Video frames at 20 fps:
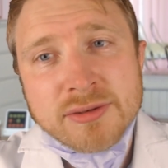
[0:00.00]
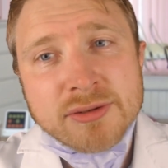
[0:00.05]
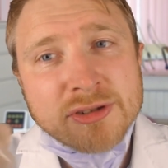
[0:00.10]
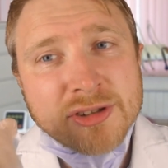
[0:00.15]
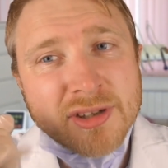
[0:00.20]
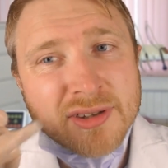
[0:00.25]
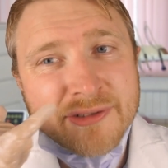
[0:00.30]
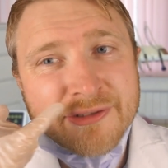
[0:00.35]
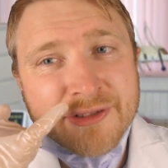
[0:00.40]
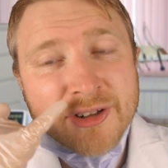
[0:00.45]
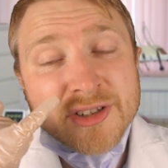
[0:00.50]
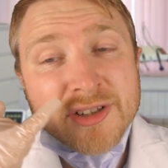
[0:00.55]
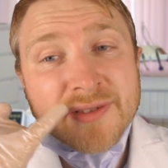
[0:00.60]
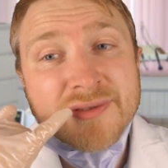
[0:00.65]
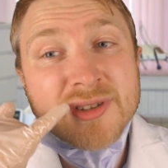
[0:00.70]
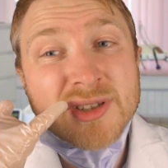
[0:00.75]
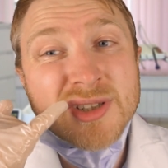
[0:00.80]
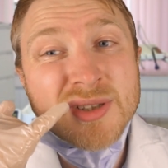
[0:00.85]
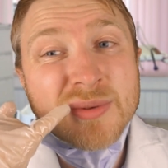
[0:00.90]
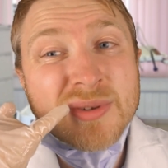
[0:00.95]
So the front
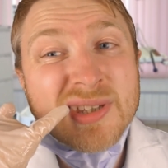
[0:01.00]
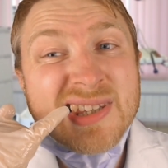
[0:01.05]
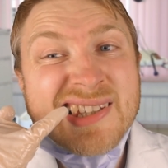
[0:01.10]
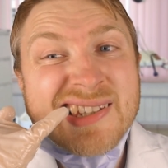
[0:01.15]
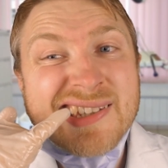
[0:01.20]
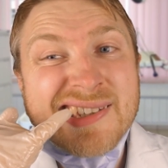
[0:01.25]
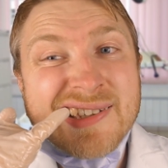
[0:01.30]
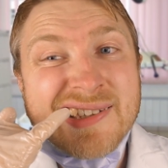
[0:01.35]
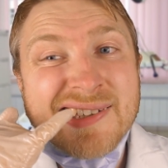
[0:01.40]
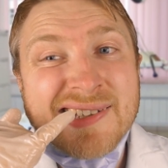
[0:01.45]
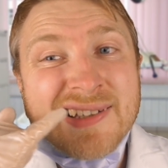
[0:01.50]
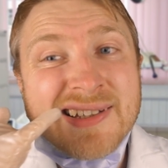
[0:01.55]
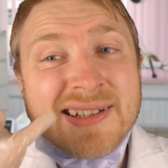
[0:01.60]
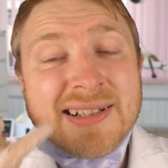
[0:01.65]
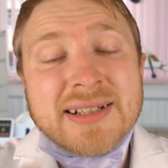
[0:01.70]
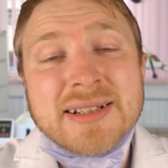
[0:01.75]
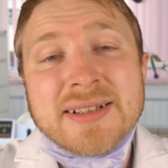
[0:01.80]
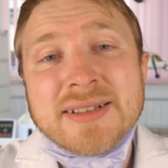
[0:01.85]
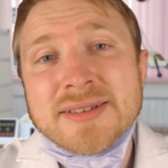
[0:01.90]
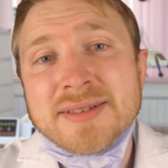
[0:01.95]
of the tooth
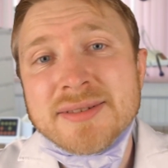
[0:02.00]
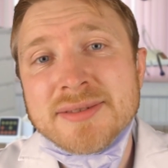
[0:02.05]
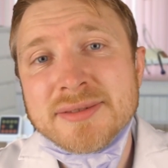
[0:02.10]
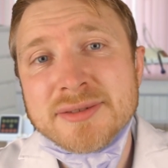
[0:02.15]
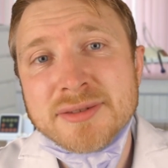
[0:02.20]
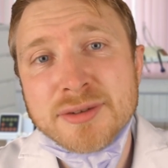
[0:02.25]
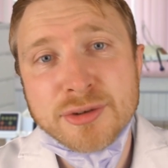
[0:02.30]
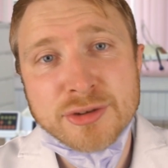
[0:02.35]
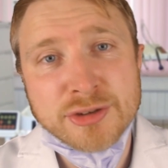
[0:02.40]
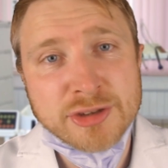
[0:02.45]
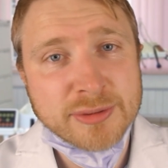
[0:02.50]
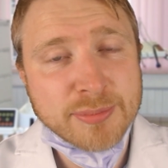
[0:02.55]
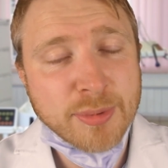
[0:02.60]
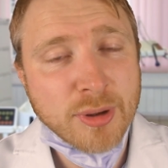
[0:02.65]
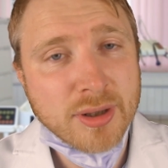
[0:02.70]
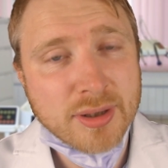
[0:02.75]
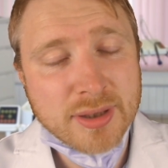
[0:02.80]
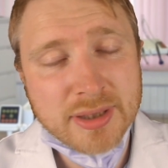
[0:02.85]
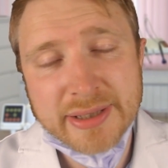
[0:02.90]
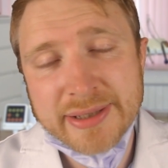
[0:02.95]
looks
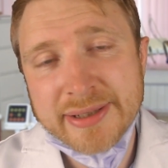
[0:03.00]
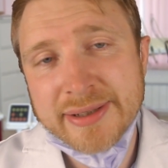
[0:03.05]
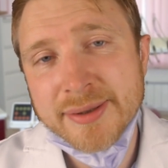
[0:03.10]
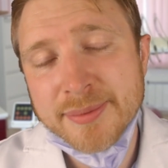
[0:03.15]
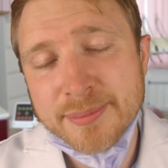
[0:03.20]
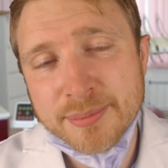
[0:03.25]
sparkly